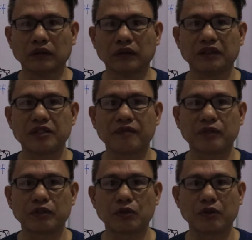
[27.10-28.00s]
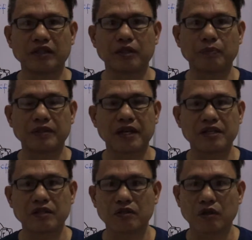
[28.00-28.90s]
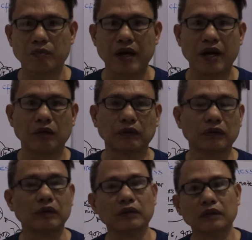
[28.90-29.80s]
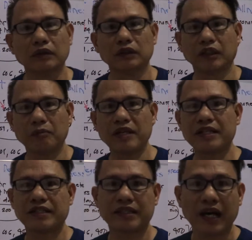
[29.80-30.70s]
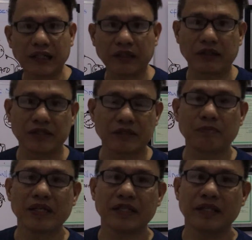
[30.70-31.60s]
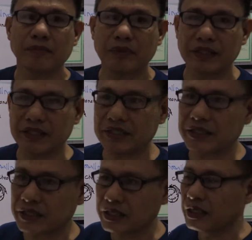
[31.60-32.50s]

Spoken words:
on the chapter 2 interpretations of how he made it calculus made easy.